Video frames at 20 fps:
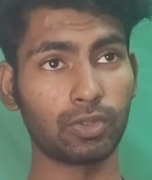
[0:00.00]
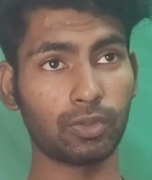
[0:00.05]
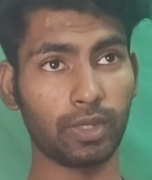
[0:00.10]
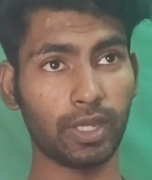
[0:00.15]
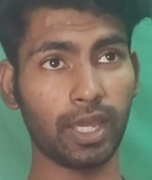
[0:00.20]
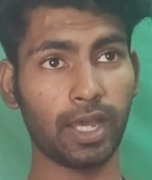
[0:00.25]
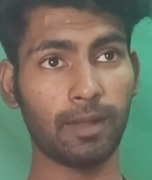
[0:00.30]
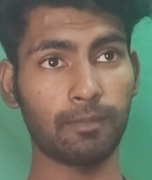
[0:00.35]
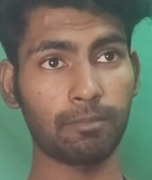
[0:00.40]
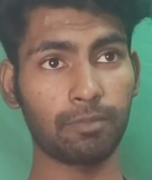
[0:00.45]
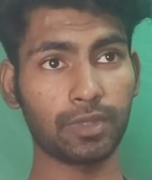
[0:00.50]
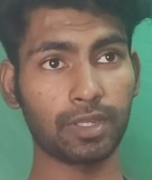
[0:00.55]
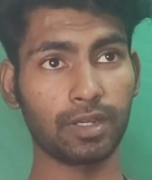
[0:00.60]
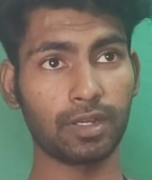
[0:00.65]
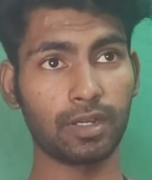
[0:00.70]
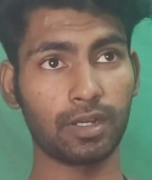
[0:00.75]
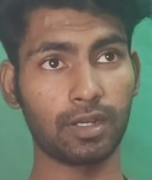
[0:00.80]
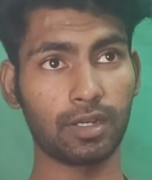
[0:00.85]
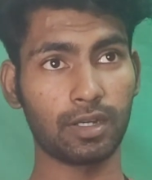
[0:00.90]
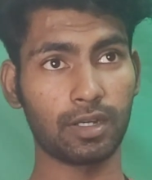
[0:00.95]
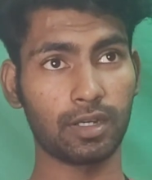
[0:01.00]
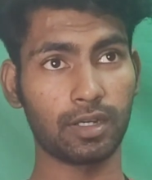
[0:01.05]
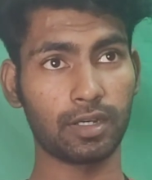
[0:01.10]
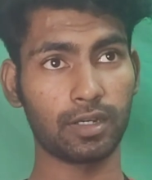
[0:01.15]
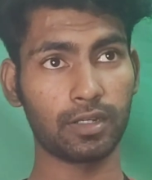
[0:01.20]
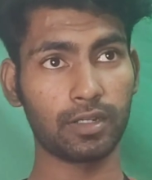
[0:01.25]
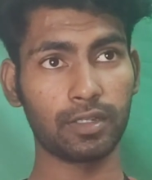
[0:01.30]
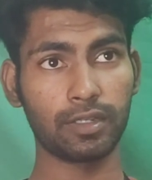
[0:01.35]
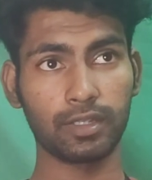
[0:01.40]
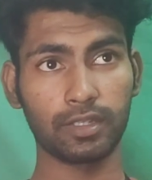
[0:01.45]
So yeah,
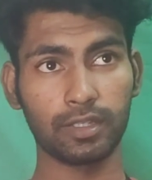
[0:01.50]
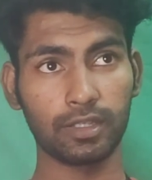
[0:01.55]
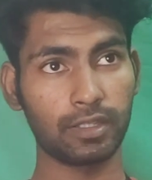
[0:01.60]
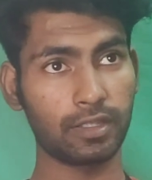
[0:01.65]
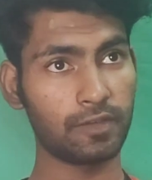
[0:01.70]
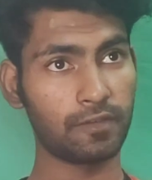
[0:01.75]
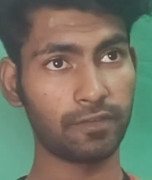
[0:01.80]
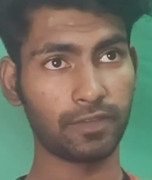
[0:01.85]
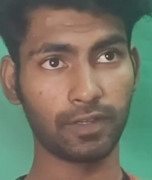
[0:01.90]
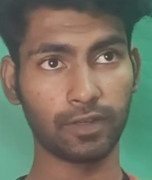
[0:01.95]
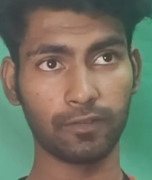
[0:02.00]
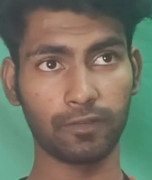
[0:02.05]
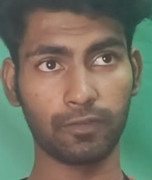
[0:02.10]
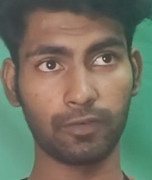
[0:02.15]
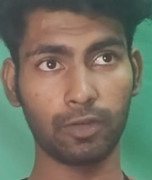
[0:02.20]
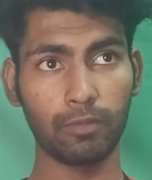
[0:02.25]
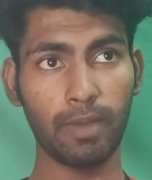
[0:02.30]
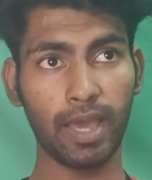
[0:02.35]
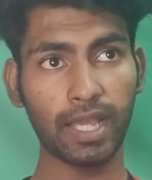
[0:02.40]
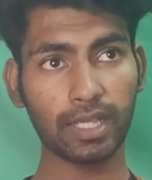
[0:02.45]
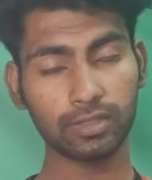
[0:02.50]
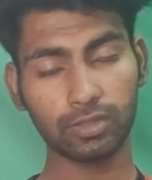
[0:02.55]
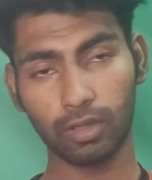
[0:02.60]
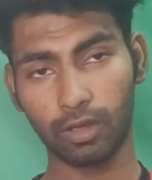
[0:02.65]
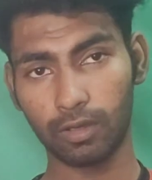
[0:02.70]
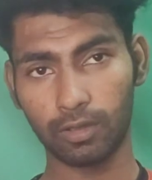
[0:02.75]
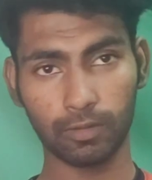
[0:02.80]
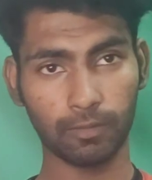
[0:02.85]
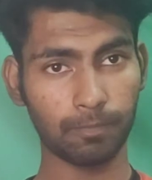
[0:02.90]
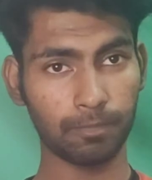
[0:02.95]
if the fullbacks
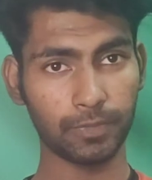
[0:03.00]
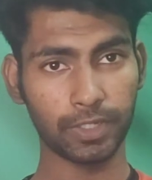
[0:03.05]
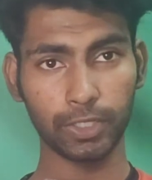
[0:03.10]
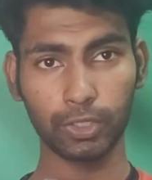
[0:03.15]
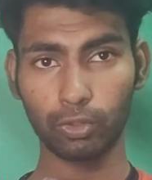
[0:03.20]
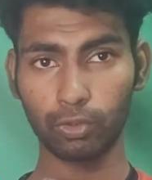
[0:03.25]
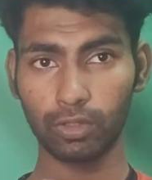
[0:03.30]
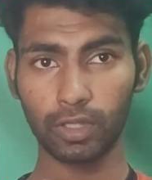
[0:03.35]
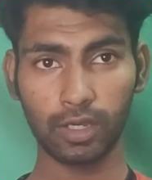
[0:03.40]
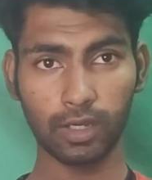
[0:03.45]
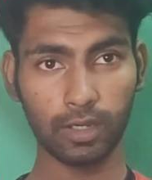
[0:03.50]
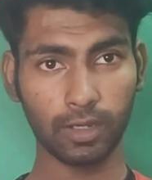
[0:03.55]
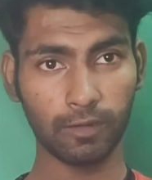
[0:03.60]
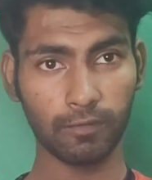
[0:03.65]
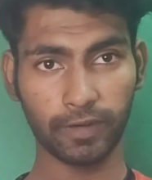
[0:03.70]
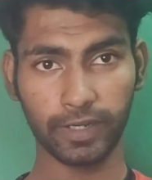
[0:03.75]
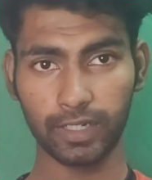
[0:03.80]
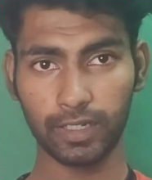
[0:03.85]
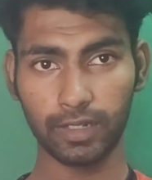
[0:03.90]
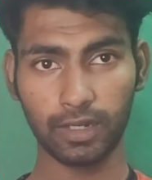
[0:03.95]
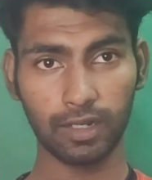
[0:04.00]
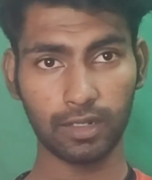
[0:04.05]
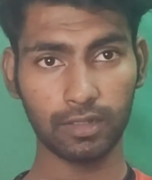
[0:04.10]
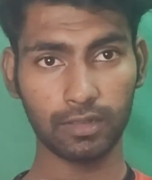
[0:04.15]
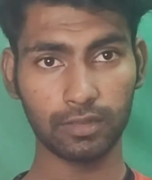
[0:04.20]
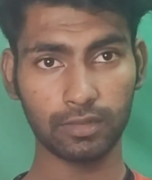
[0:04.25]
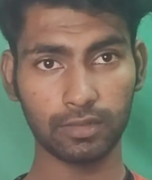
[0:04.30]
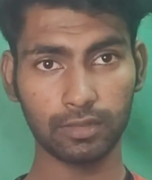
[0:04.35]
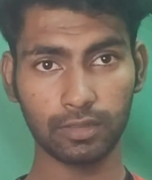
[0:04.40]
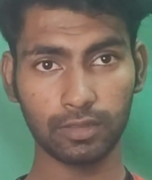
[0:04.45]
are into the
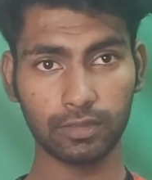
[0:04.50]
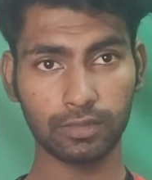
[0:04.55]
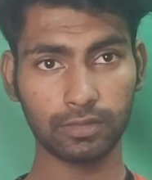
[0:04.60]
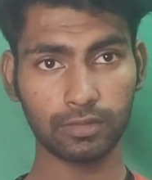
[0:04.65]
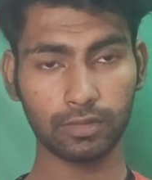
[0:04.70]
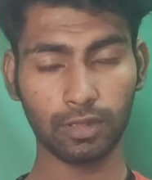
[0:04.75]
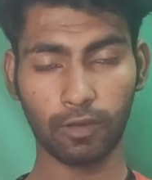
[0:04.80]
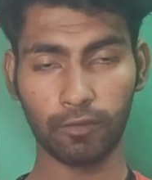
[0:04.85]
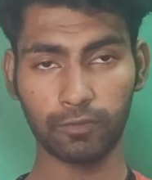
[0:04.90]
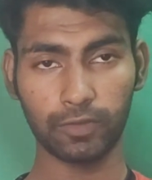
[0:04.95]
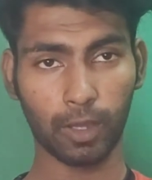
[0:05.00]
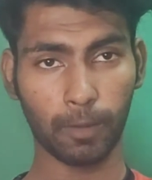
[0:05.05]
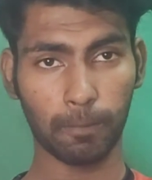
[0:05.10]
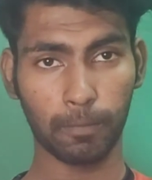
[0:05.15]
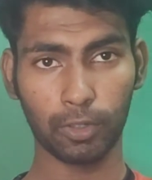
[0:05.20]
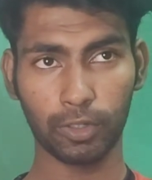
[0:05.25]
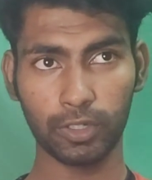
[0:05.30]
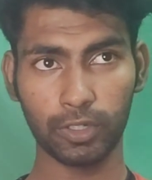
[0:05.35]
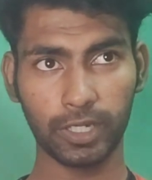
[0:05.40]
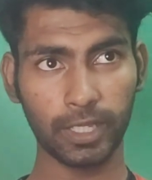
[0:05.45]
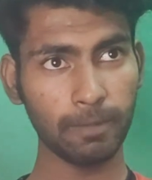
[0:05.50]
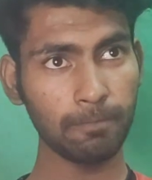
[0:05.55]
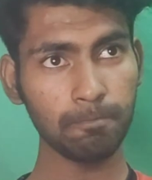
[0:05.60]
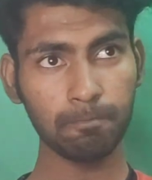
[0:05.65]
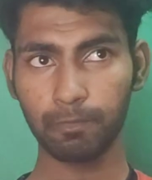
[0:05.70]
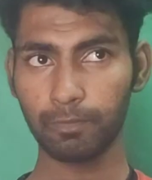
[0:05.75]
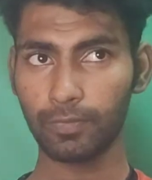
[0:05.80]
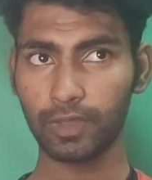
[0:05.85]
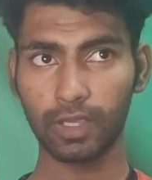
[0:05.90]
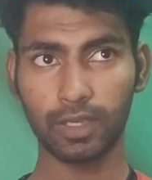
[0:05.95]
final third of the opponent
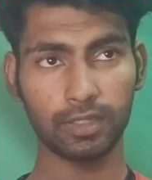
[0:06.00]
team,